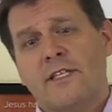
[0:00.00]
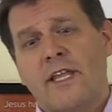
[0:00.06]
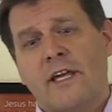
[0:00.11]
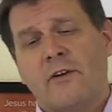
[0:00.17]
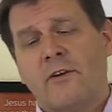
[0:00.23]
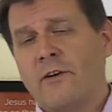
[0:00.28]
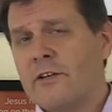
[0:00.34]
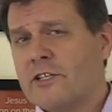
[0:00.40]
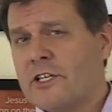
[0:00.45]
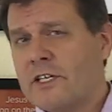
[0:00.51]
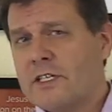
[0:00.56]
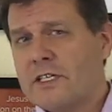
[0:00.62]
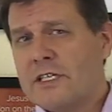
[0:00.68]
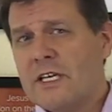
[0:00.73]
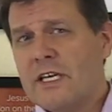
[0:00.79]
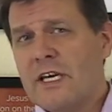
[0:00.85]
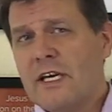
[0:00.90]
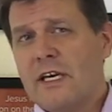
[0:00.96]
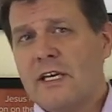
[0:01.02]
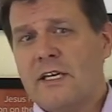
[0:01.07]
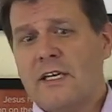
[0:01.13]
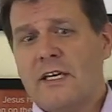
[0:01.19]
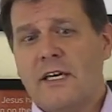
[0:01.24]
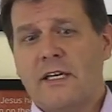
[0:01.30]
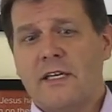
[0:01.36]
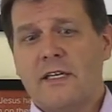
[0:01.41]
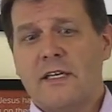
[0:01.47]
That urgency
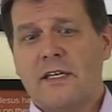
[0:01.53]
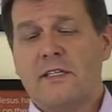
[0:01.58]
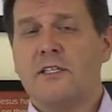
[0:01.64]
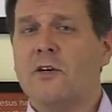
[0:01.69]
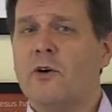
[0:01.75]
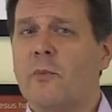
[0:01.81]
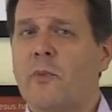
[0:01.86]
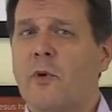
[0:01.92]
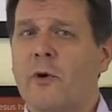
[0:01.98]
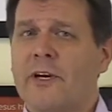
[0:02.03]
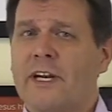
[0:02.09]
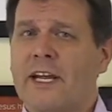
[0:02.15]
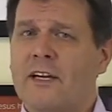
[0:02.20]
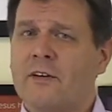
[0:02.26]
is so important.